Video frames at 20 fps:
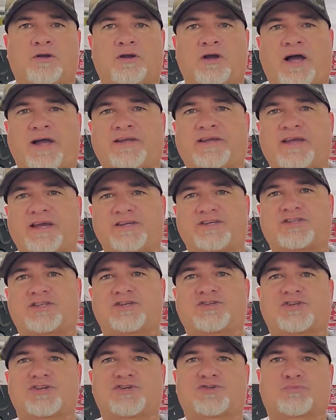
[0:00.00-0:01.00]
I guess
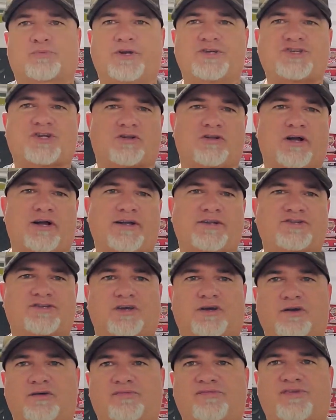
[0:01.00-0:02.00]
this is Rich Klein's
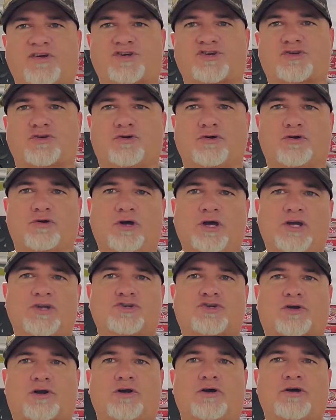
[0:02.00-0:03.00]
official
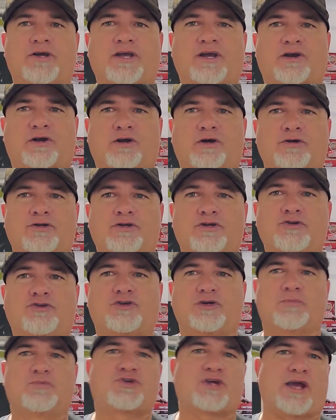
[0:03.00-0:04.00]
Trail Hero
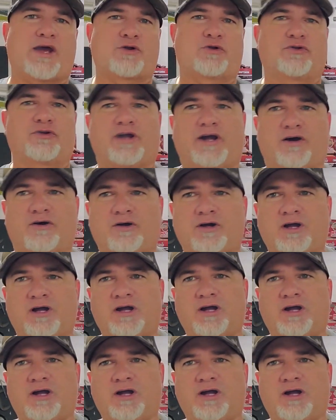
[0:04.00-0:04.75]
YouTube channel now.